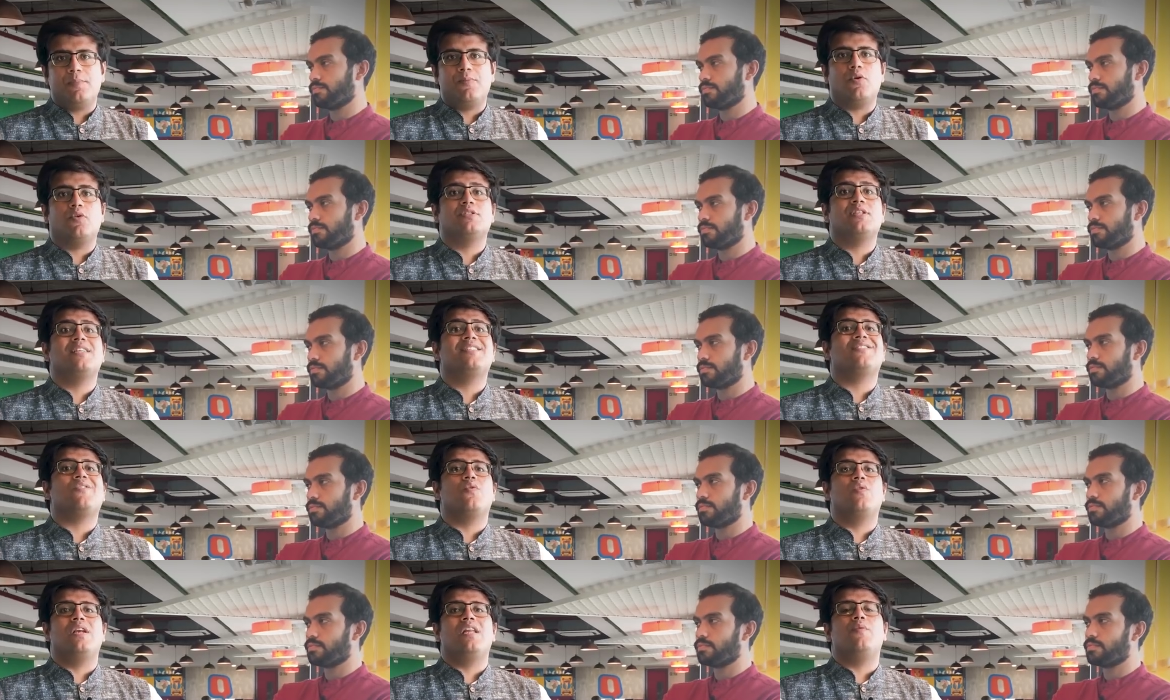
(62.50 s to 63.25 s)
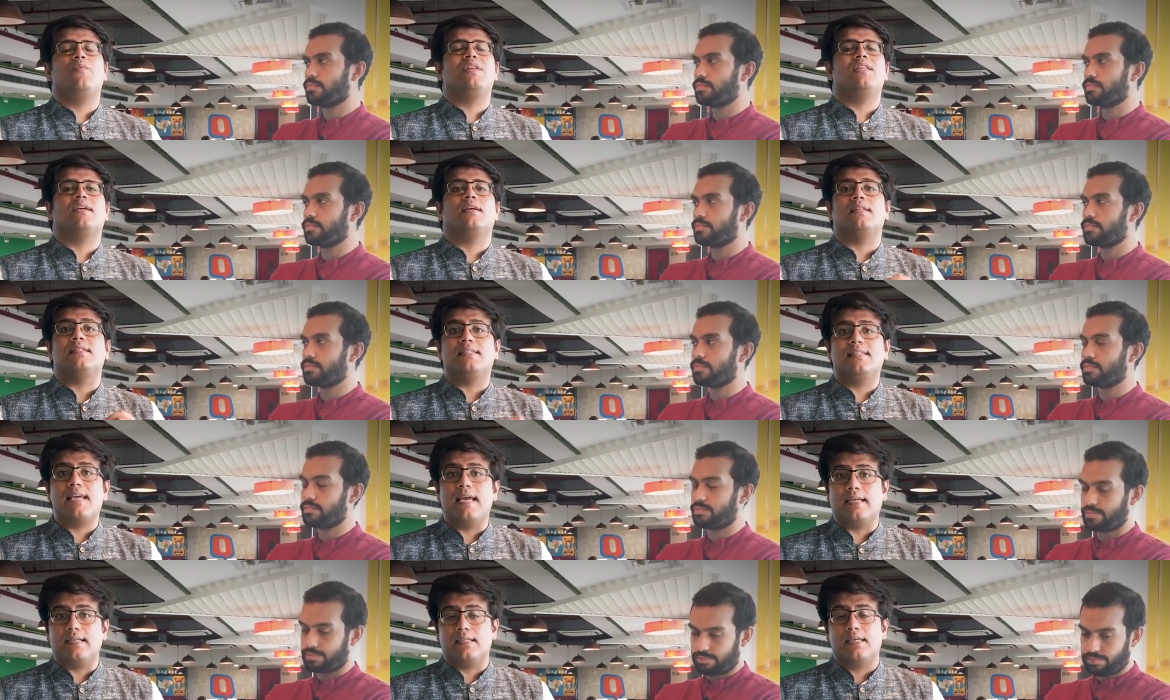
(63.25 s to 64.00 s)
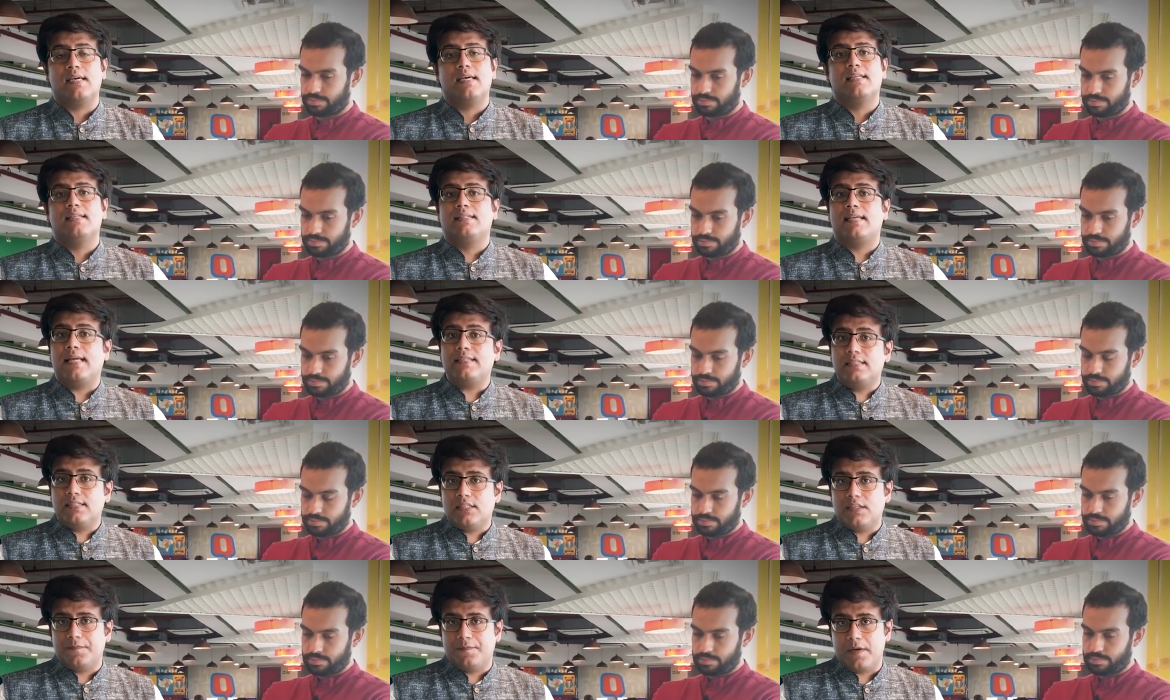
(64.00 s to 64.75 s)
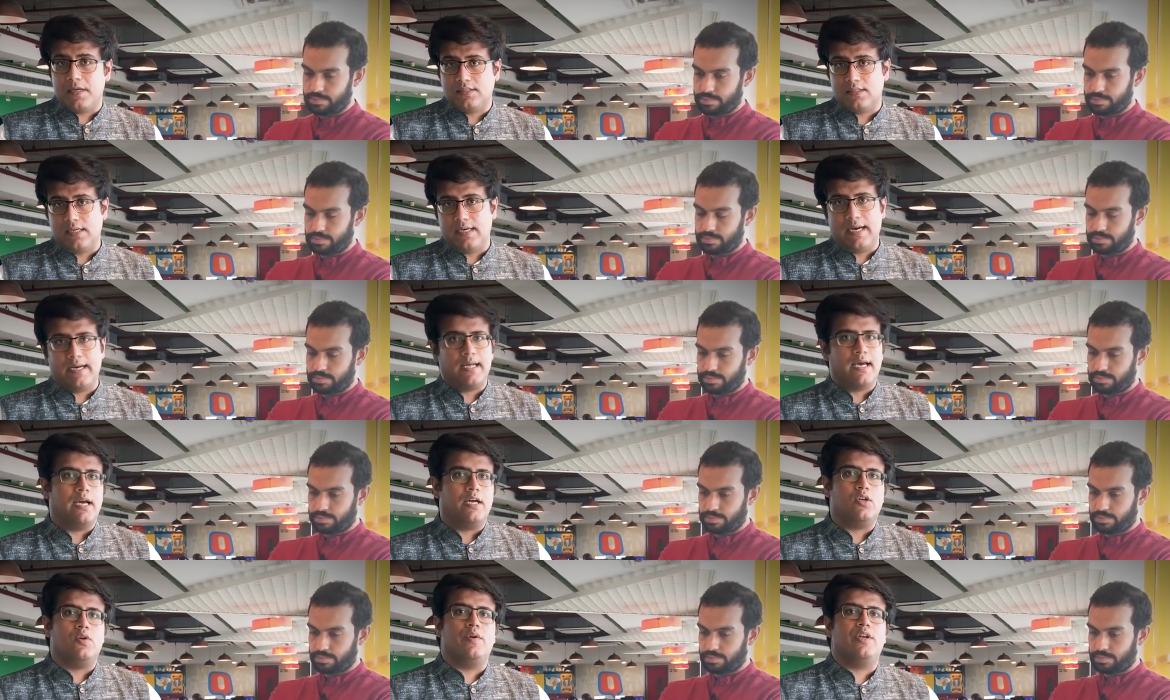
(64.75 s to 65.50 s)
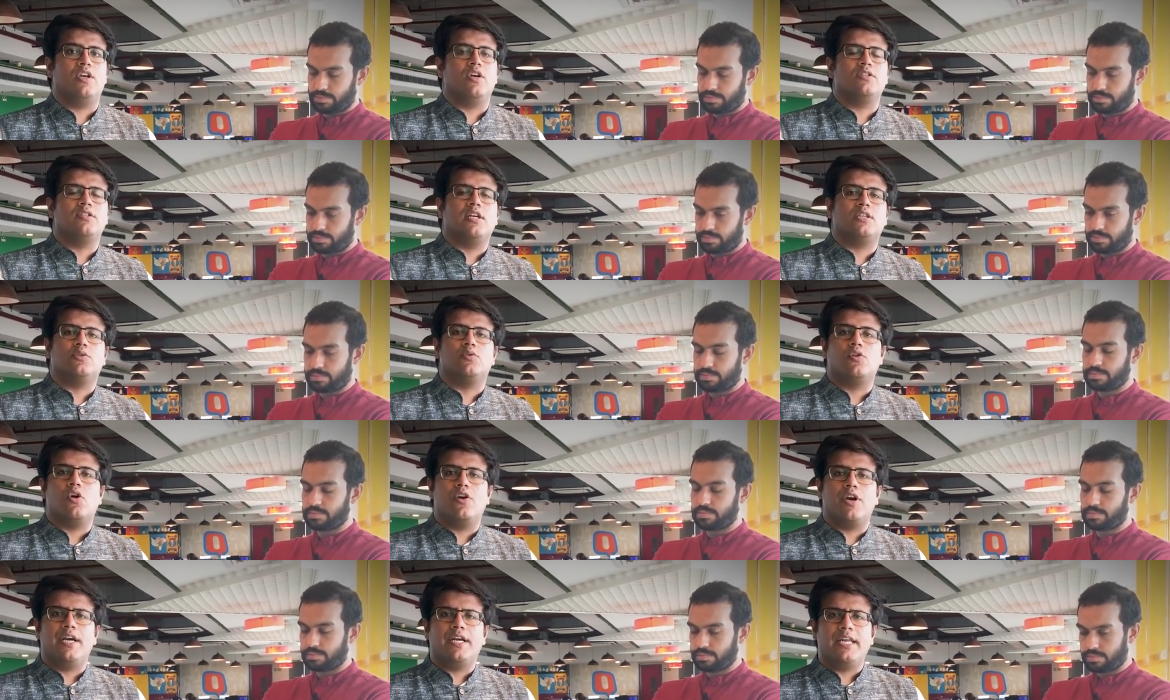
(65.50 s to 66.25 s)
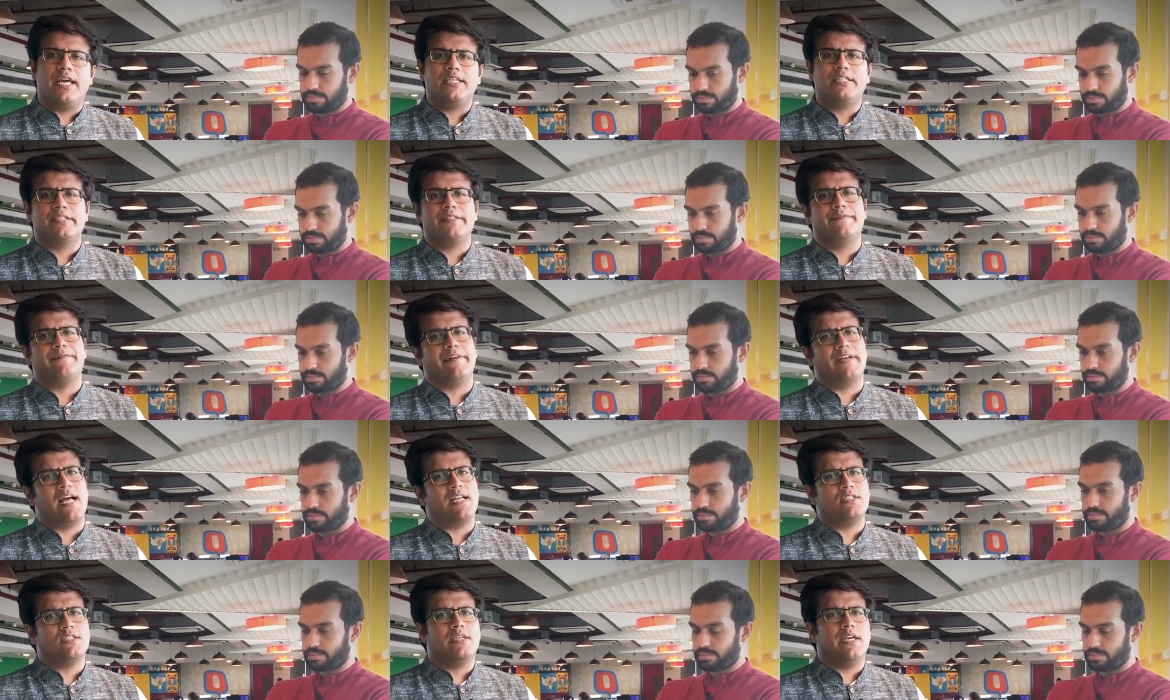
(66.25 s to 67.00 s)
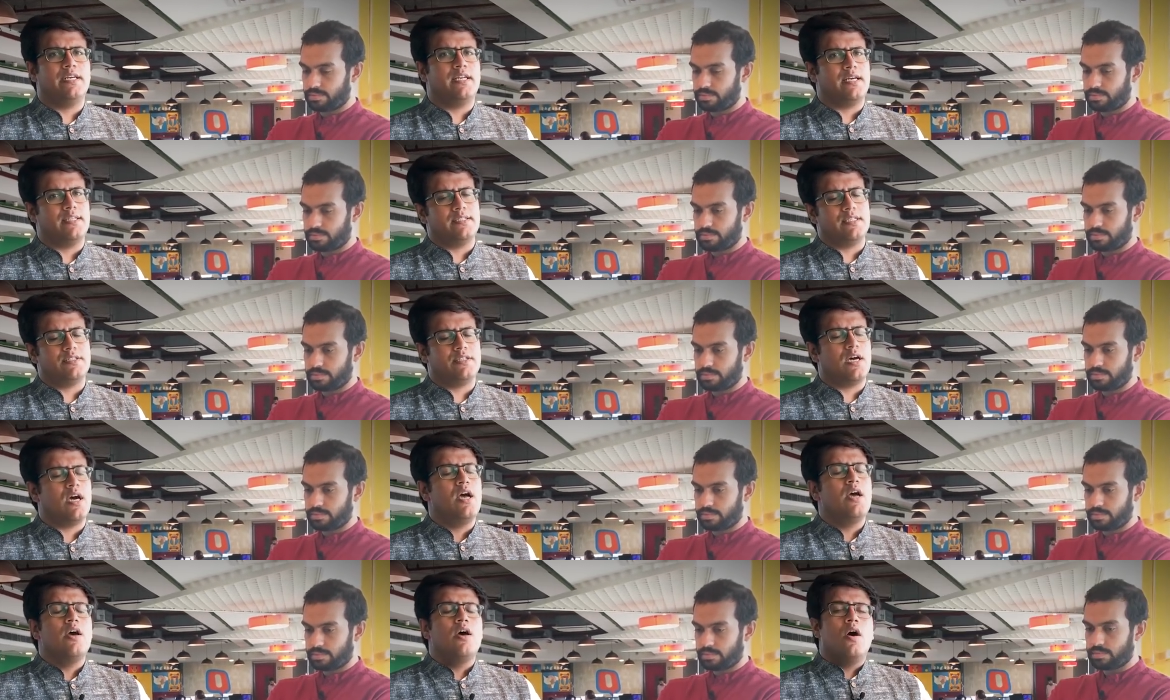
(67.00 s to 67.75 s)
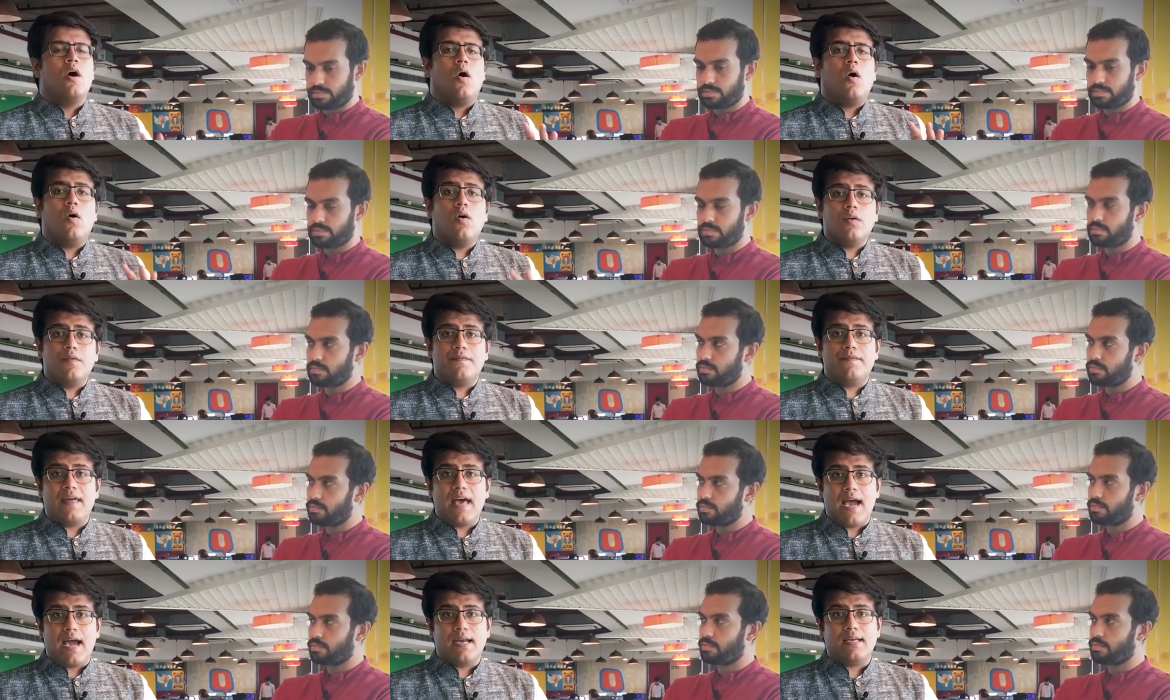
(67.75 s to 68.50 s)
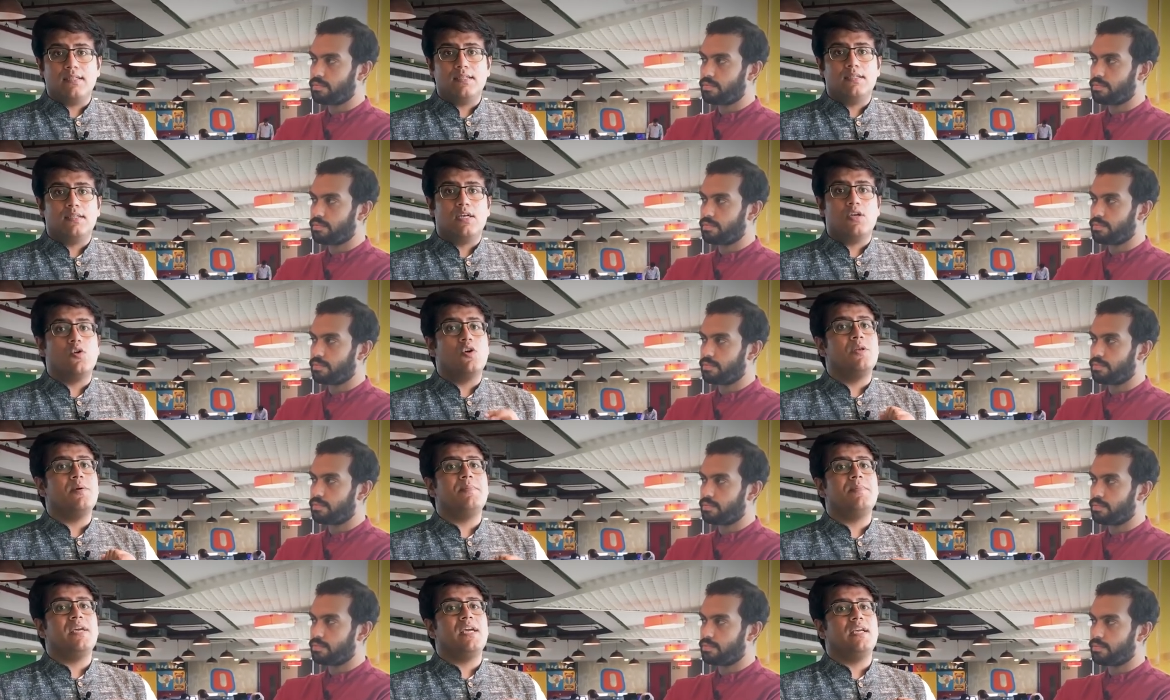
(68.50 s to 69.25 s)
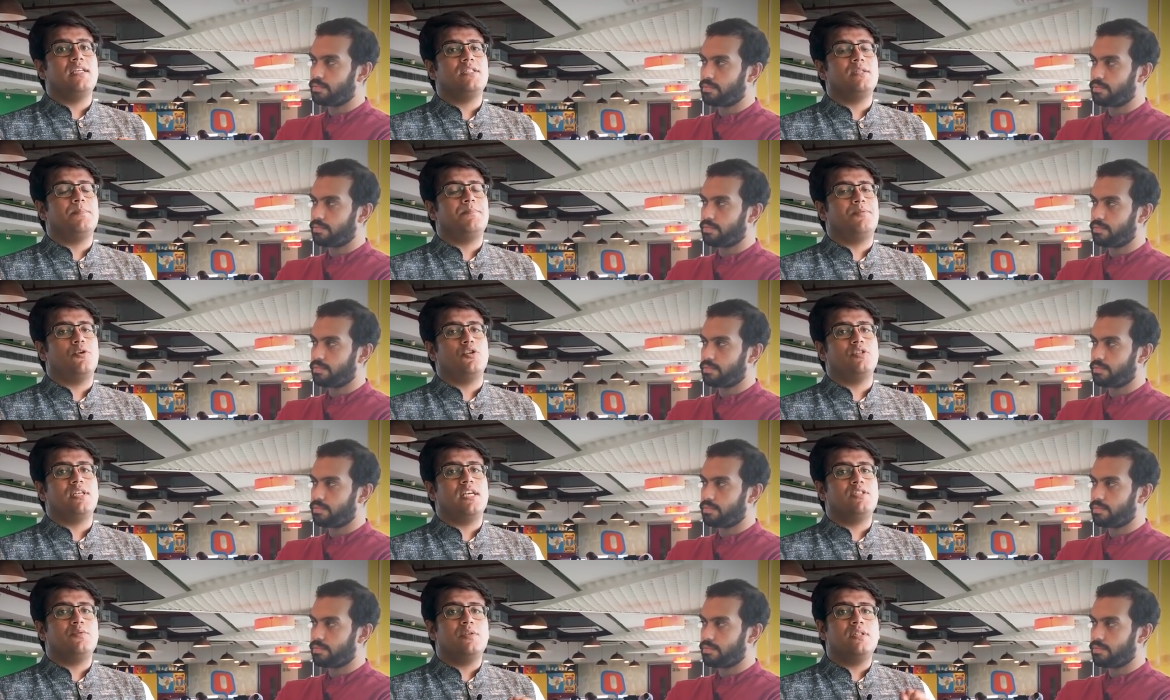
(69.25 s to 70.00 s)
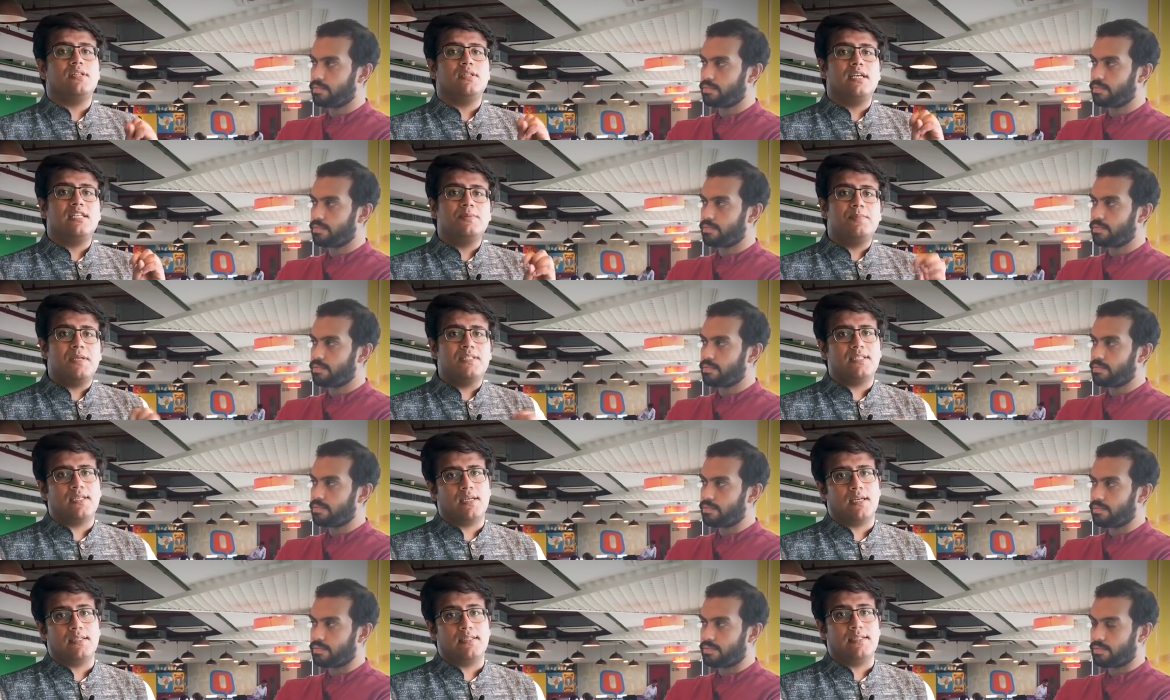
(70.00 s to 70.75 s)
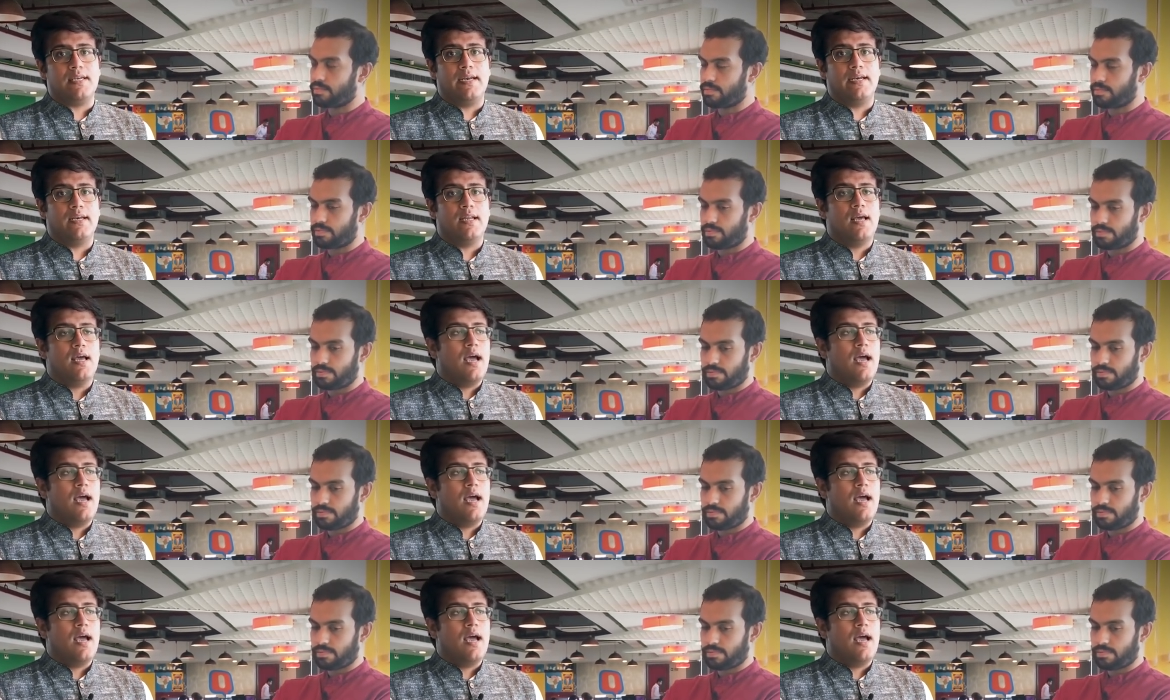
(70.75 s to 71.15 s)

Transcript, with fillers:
Speaker 1: to be processed only with consent. Sensitive personal data, including your sexual orientation, financial data, etc., all of that can only be processed with explicit consent.